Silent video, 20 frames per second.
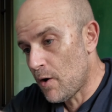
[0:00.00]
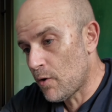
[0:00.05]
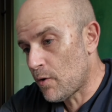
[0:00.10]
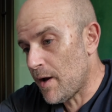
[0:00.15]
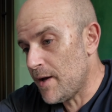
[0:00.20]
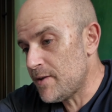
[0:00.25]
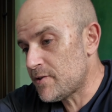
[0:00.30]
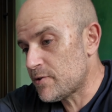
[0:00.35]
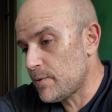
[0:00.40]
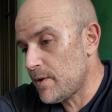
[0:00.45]

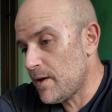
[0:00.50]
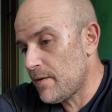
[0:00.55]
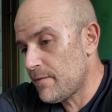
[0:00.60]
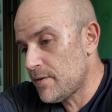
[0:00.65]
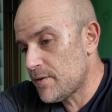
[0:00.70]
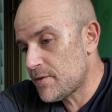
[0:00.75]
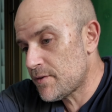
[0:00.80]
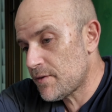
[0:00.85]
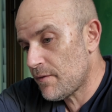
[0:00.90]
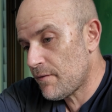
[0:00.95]
Okay, so we
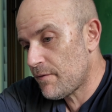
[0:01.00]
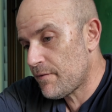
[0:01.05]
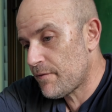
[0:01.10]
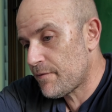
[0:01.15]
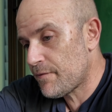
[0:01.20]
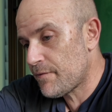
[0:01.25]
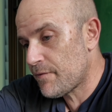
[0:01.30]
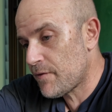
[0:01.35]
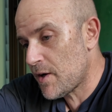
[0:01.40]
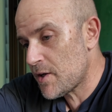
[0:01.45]
have this
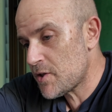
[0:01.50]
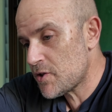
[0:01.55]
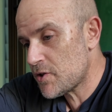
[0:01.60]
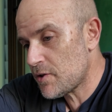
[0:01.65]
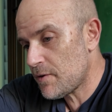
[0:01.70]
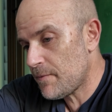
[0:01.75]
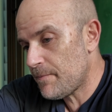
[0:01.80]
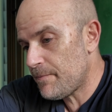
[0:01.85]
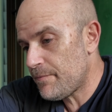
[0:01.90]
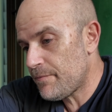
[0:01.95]
fresh